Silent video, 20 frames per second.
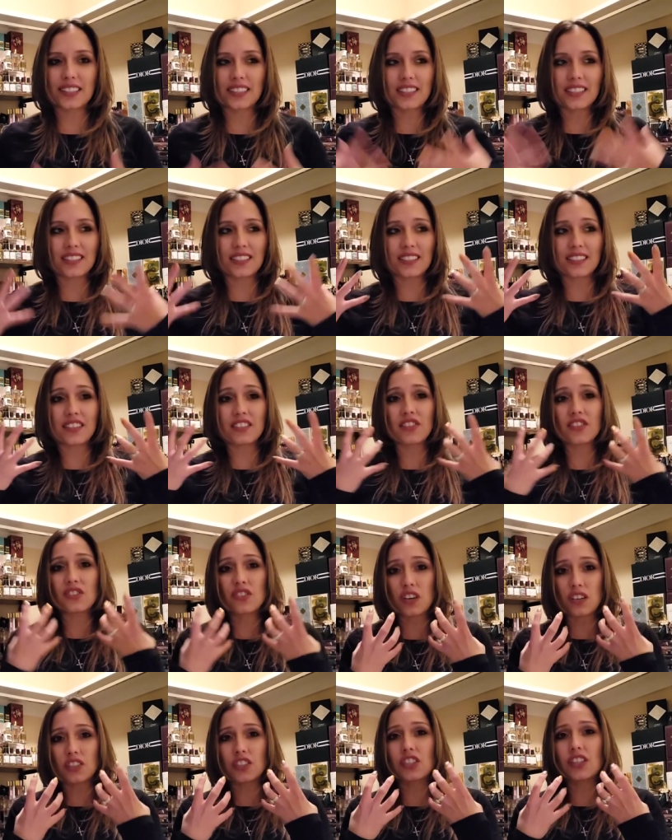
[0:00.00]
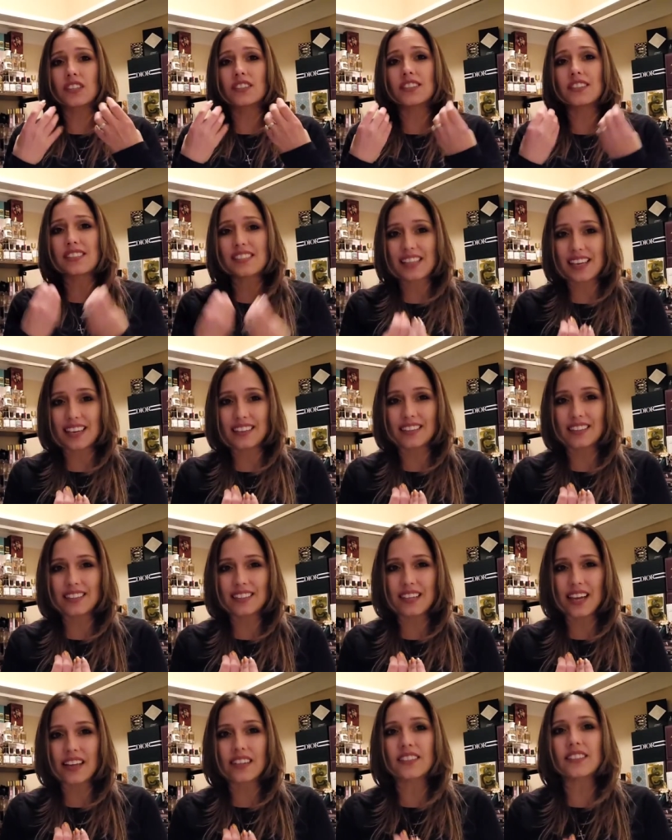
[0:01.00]
that this is such a skin
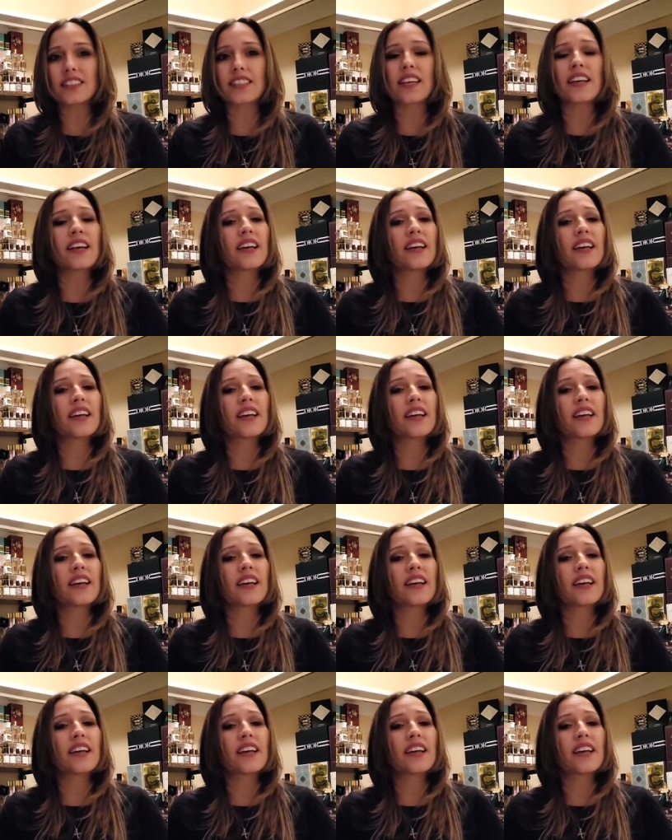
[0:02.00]
scent